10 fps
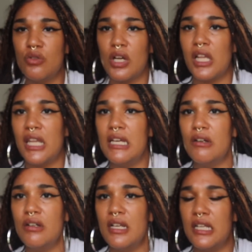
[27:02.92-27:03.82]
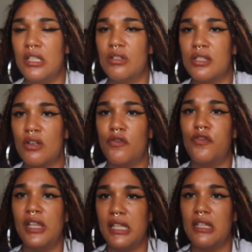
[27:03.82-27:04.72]
cleared. You're still
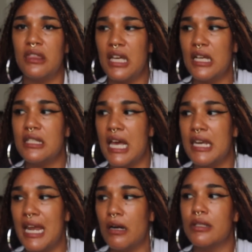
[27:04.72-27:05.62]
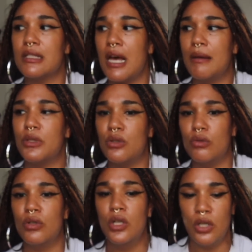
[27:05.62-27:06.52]
feeling the things. And now it's time
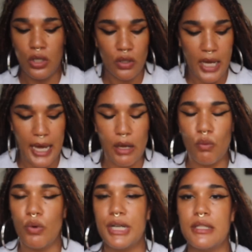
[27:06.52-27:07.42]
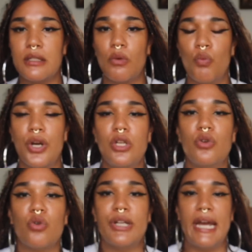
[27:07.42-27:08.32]
to, okay, what are you
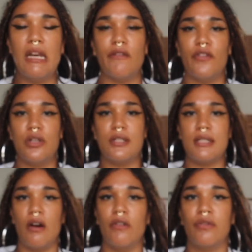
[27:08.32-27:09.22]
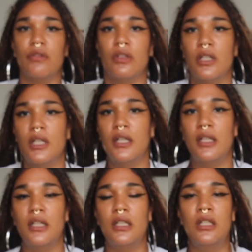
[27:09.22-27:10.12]
creating for yourself?
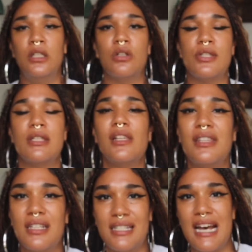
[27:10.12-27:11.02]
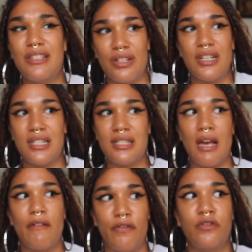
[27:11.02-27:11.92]
You're still in the desert. It's
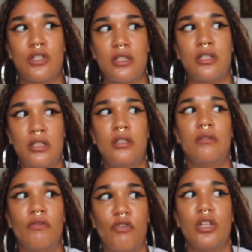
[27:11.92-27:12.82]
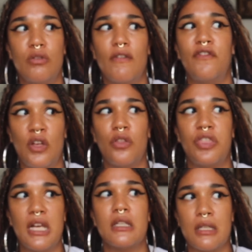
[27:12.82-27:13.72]
time for you to fill
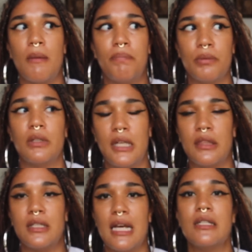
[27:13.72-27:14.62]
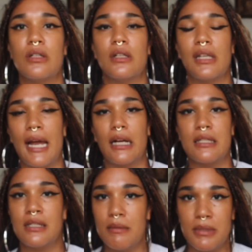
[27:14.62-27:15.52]
things up in the desert, like the
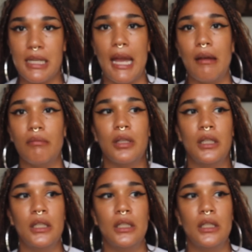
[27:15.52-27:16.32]
Sims game.